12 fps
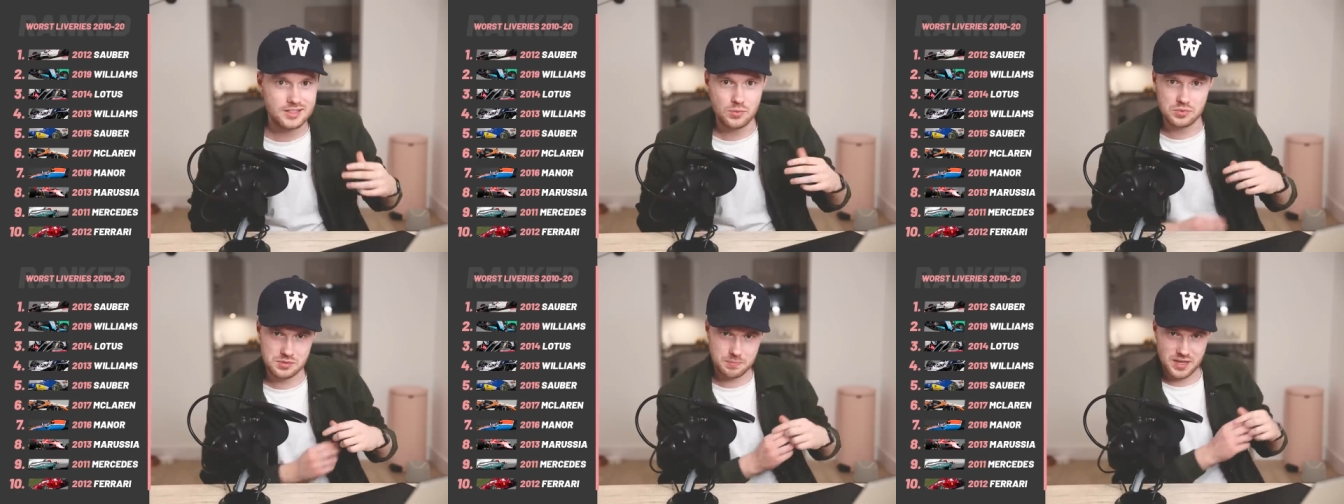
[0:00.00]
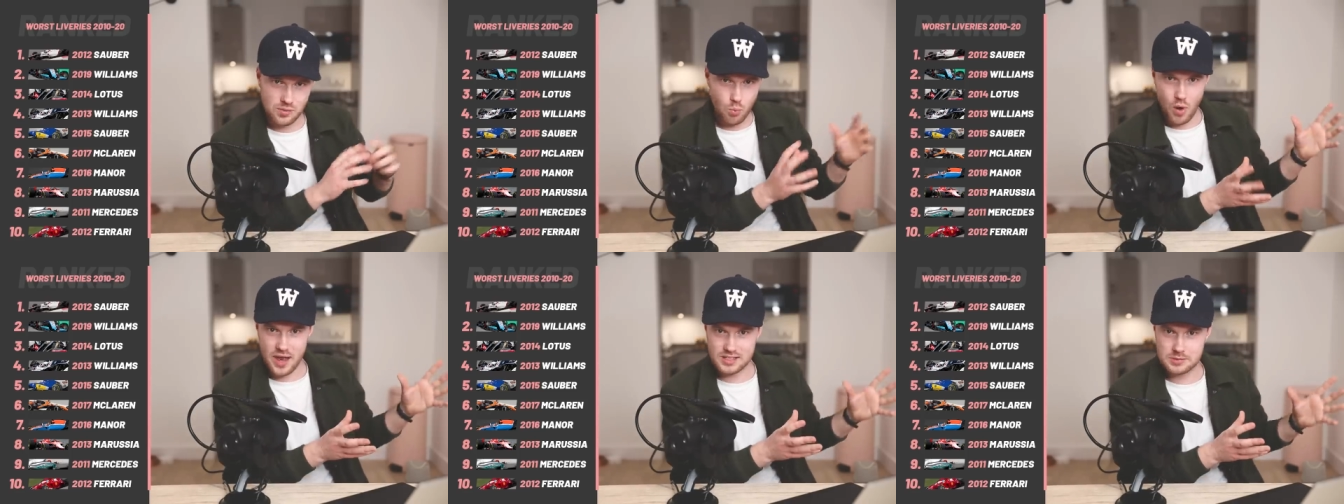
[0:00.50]
There was big
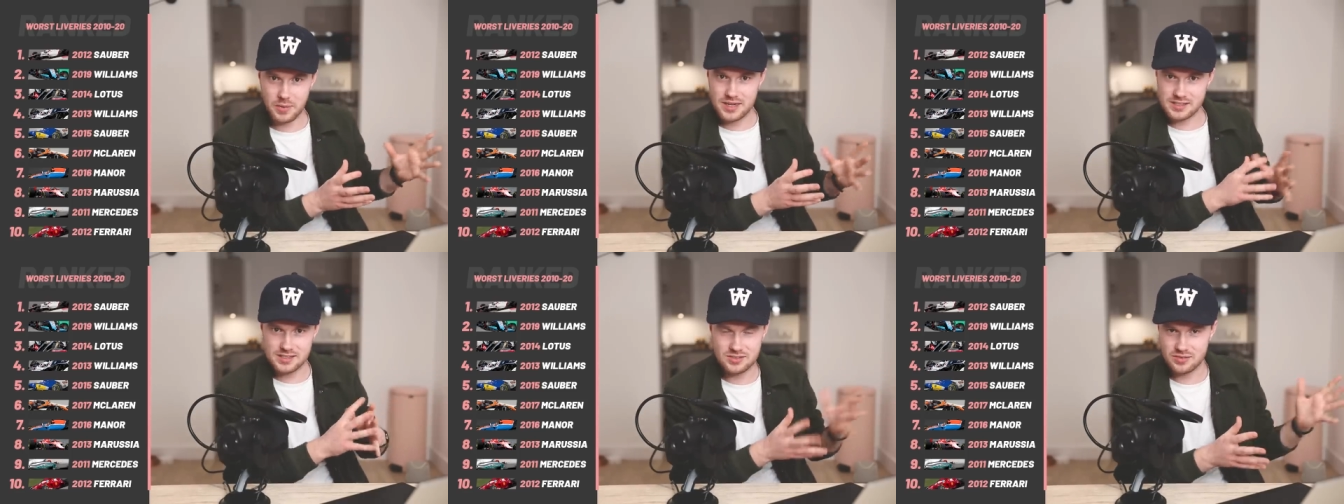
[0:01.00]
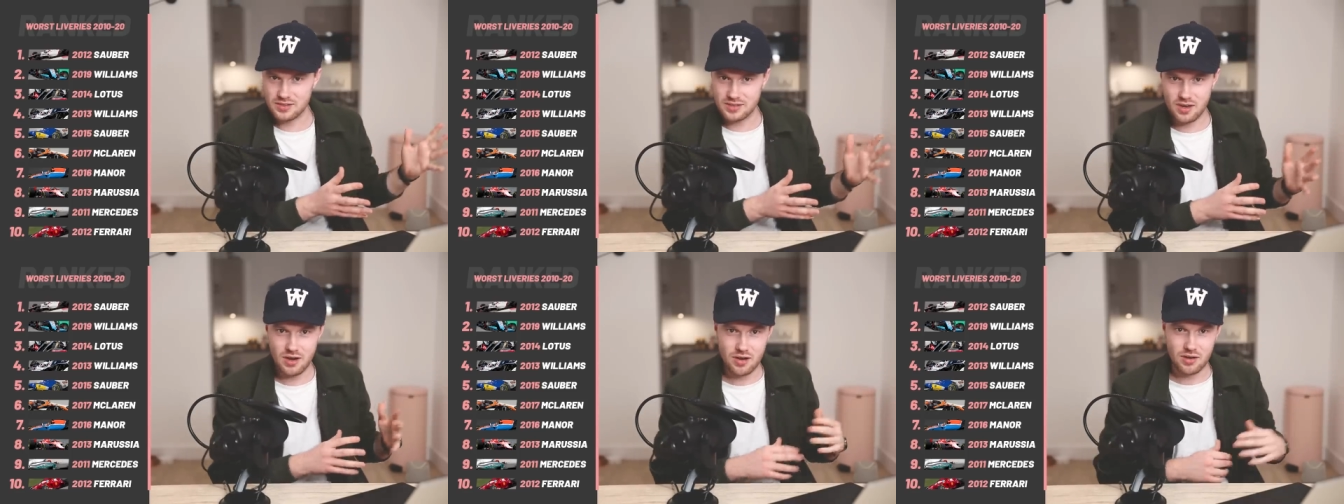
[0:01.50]
white spaces on the
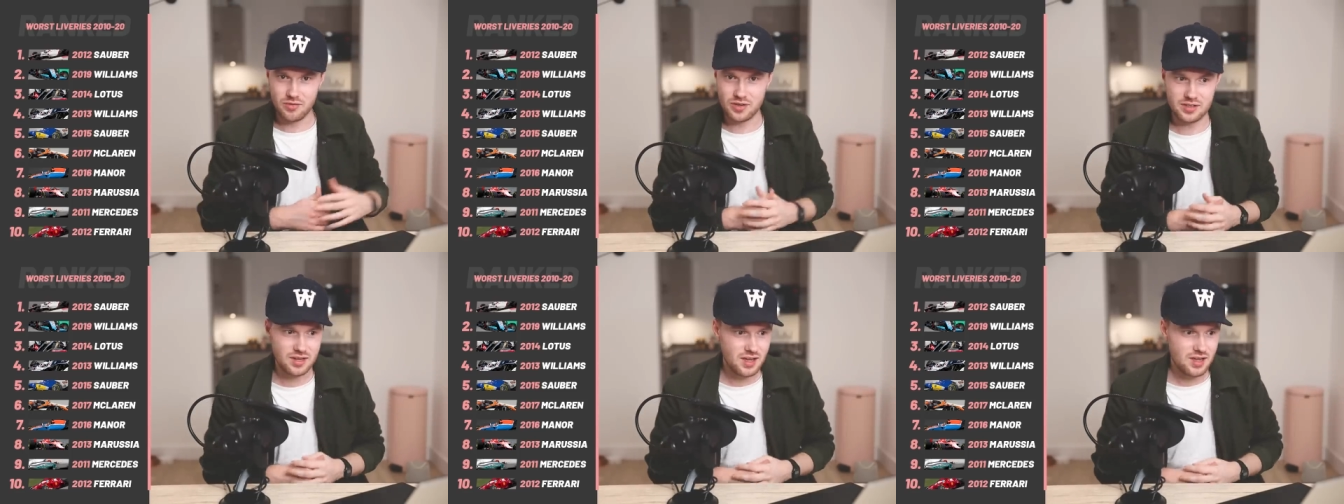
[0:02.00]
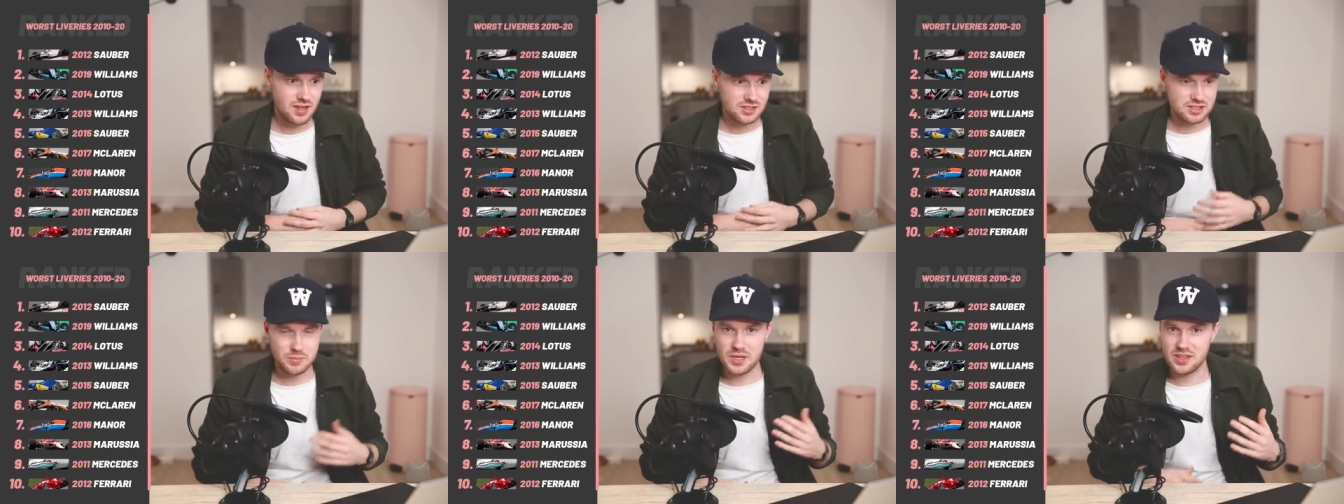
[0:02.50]
car, and
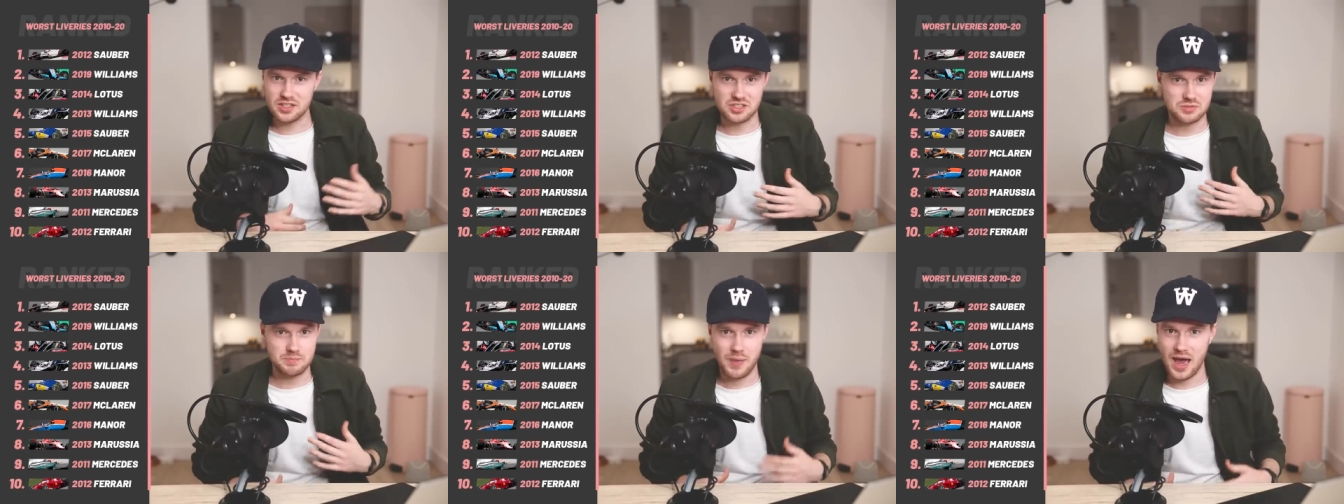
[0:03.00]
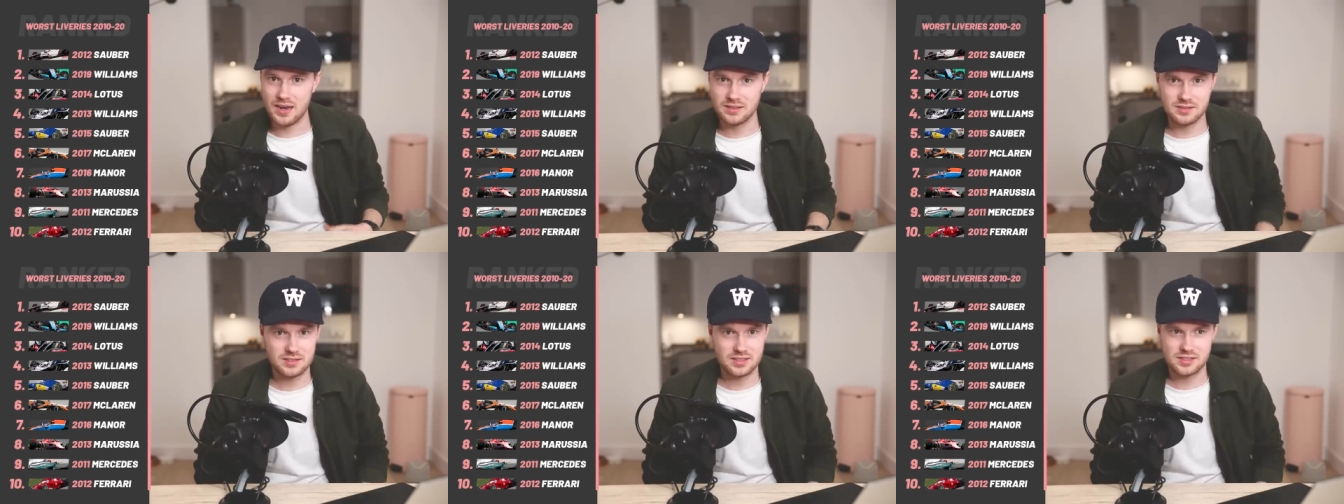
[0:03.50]
to me, the just
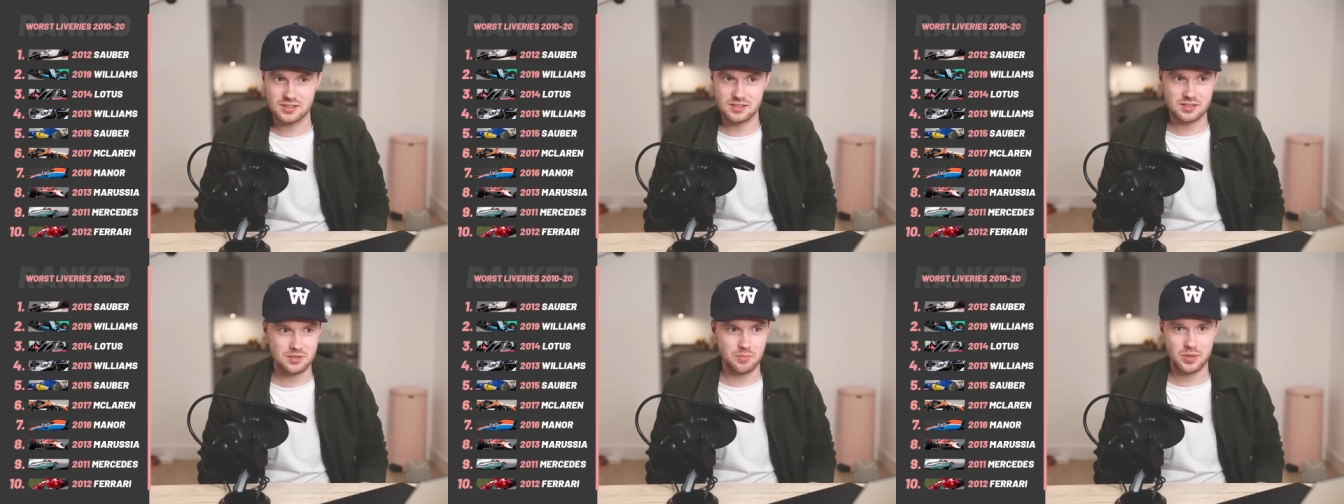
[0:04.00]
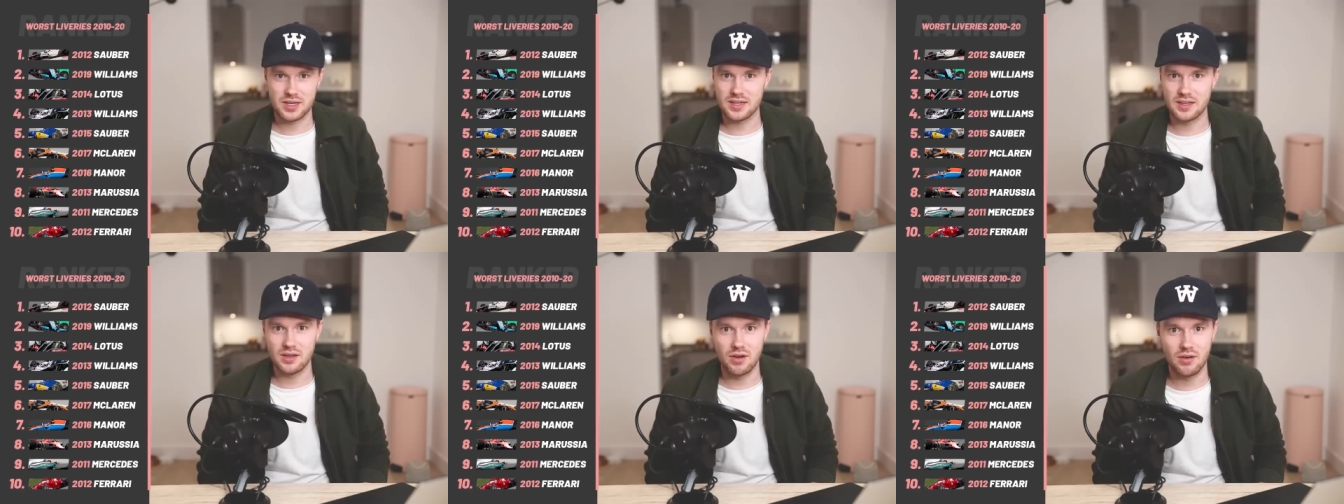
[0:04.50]
balance is just
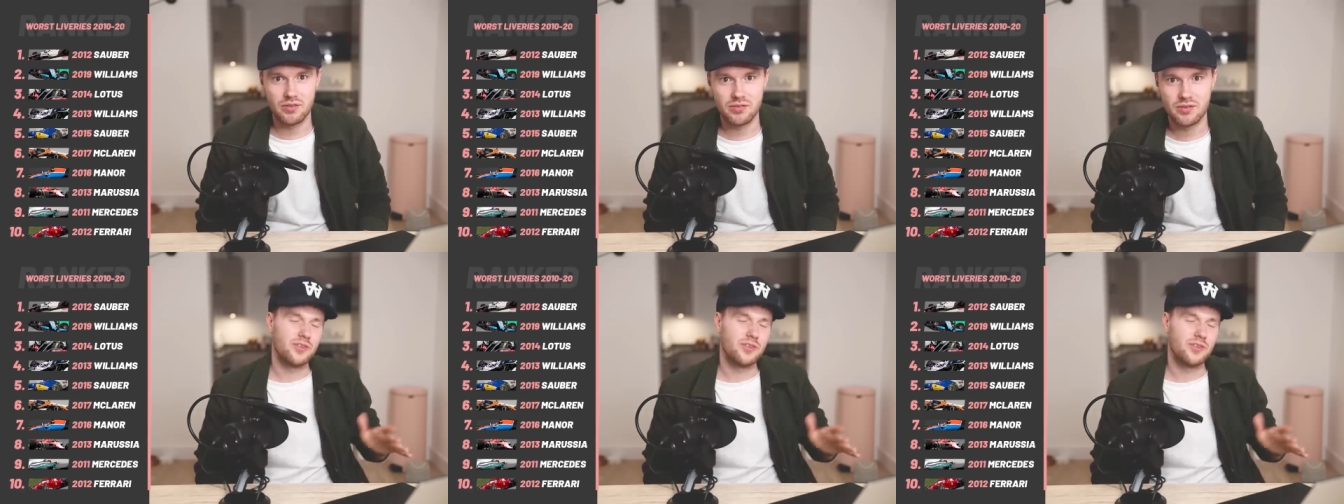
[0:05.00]
completely off.